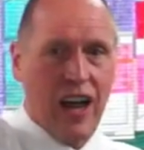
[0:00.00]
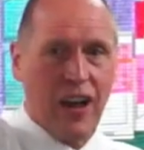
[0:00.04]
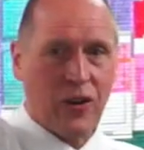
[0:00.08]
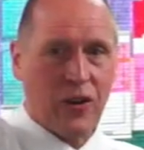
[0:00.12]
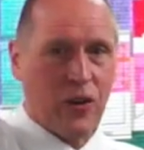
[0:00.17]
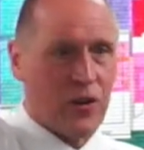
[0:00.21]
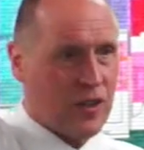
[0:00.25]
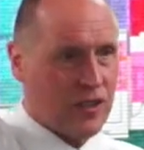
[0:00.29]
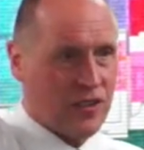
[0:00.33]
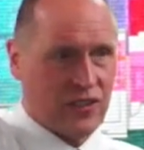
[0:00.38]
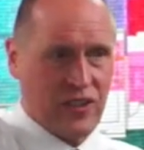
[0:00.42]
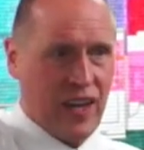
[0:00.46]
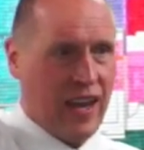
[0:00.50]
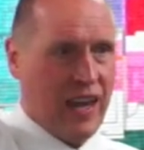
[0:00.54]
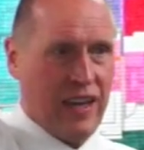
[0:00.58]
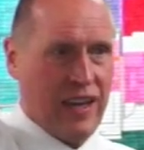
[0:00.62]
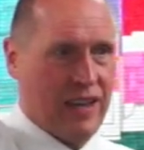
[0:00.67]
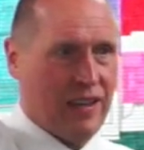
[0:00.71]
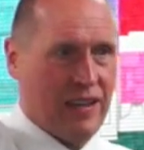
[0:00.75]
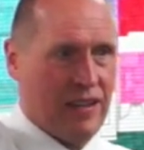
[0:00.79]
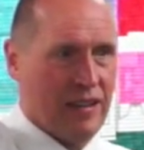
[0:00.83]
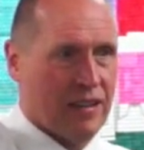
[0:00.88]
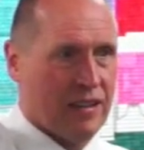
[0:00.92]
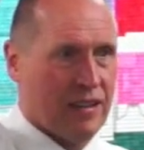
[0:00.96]
going to
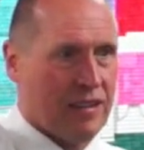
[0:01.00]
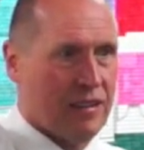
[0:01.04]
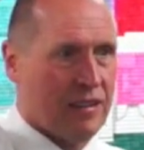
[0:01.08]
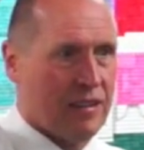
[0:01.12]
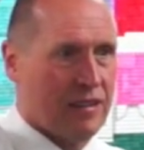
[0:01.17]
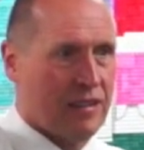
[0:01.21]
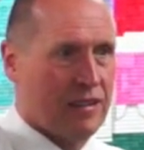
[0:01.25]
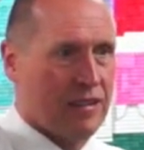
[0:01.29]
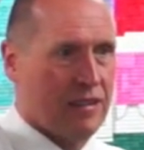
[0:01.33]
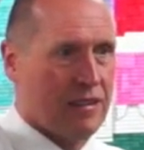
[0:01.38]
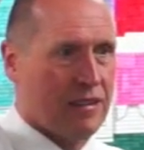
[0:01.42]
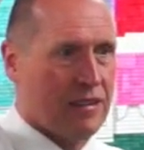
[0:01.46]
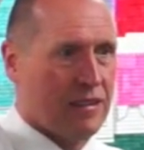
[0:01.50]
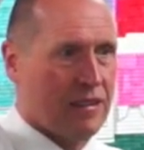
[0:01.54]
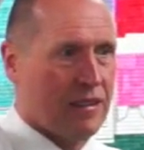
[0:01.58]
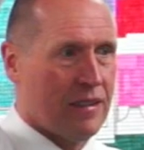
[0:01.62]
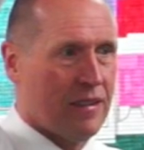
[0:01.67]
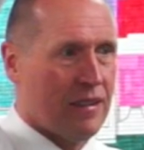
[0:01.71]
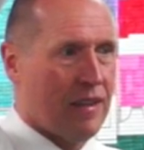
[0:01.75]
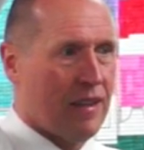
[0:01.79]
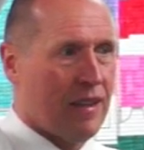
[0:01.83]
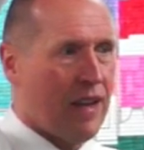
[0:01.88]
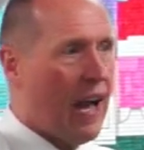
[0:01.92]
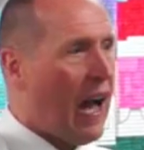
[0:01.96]
sink.
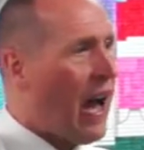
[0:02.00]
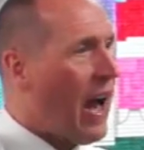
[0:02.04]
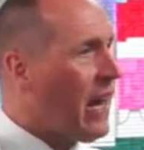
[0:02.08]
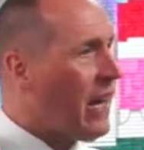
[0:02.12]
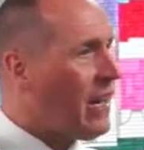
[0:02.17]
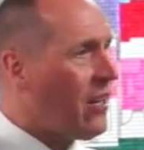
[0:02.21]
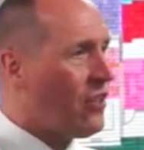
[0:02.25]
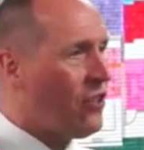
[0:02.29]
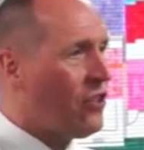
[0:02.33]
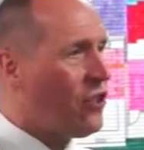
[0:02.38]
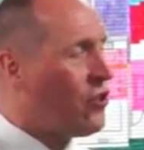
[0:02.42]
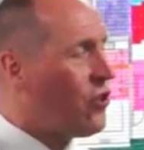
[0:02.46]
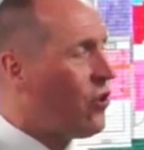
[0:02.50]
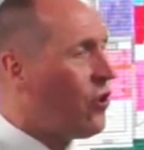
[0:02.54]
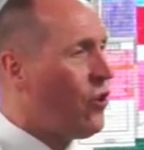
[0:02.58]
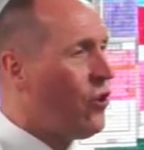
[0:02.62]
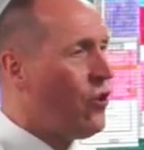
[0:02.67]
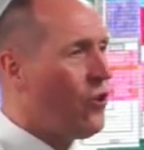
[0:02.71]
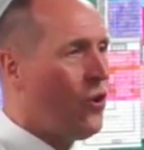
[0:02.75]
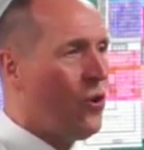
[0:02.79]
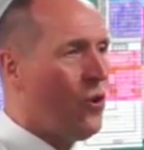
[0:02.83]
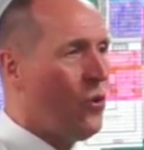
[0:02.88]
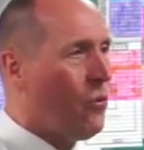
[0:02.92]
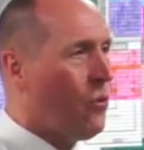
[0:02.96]
I can assure
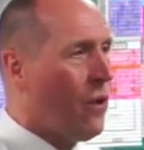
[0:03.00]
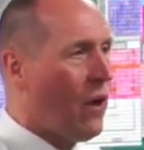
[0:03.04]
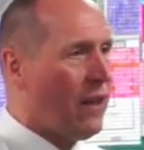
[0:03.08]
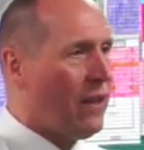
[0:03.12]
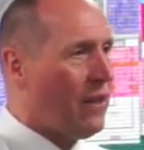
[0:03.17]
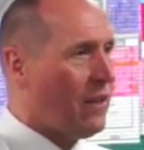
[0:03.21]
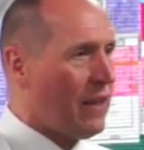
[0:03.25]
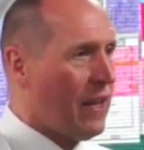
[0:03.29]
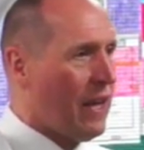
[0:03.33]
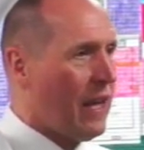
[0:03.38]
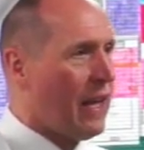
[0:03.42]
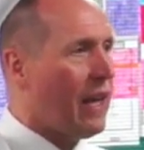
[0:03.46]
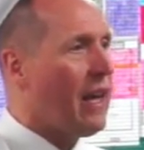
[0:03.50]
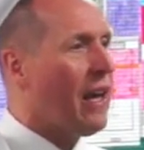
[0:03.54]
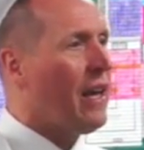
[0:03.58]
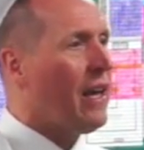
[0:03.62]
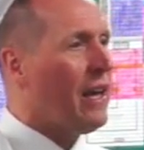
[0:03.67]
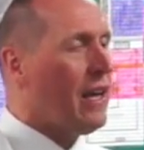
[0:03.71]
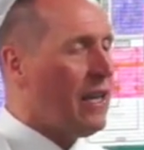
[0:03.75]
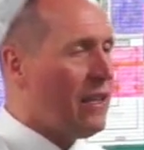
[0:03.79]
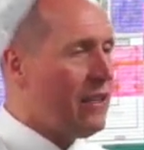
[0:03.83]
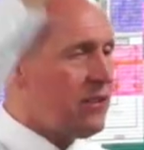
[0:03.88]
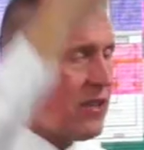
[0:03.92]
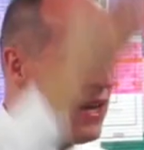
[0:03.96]
you one thing.
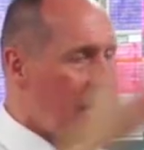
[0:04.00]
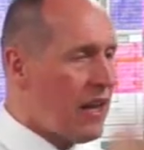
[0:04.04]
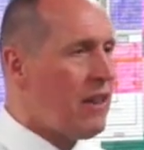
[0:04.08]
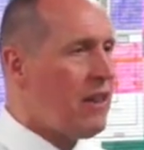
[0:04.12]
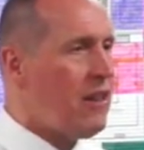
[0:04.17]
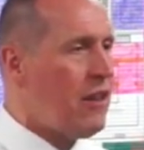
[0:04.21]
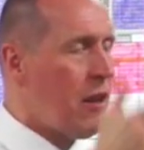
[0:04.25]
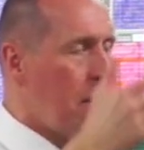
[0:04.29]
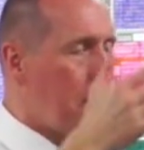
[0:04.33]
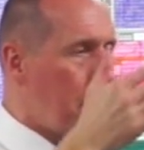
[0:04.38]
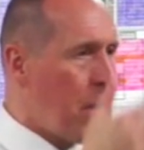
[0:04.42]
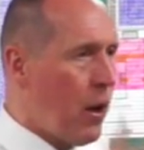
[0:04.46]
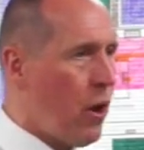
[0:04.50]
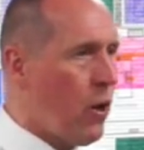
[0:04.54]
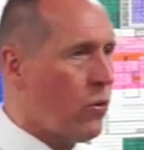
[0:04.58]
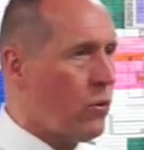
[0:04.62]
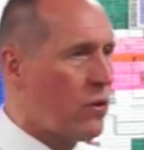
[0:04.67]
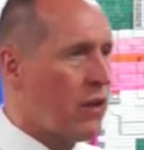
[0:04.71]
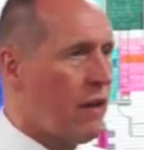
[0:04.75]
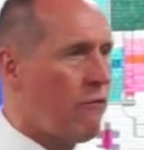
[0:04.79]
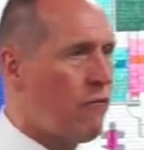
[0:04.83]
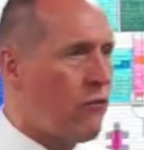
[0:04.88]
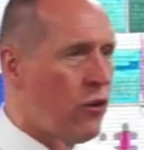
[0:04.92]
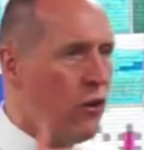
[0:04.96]
He's in the boat.
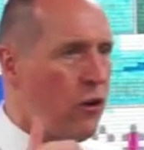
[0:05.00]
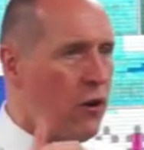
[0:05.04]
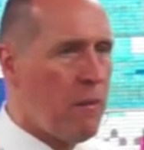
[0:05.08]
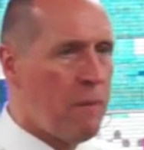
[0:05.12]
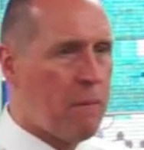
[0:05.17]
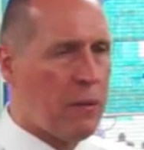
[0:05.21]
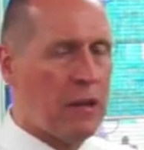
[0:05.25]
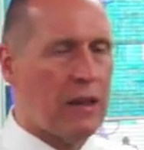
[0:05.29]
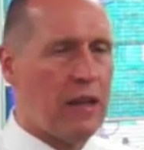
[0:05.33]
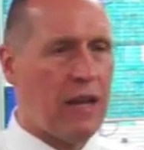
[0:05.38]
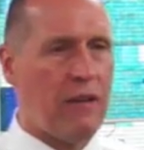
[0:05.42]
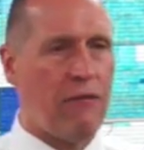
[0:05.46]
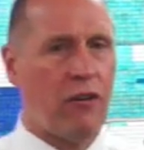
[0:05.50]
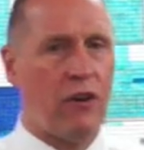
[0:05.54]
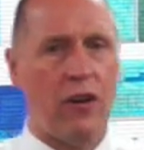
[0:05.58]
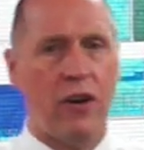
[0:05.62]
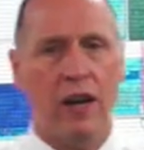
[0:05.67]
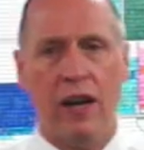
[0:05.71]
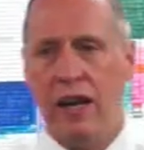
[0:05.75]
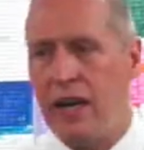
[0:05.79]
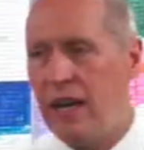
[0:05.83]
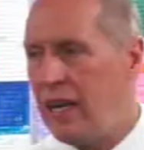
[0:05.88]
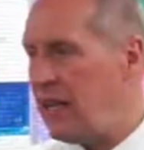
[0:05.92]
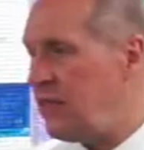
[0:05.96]
If you're a believer,
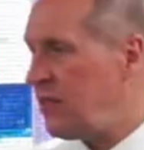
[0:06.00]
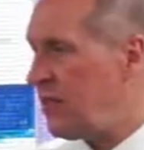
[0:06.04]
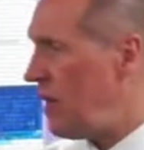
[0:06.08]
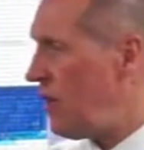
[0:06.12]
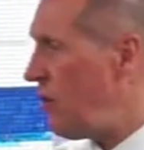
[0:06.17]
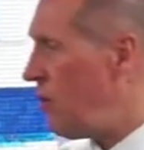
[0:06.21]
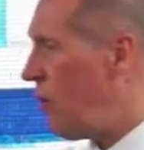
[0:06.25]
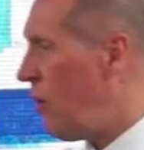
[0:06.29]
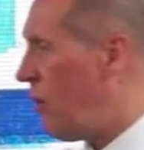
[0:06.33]
He's in your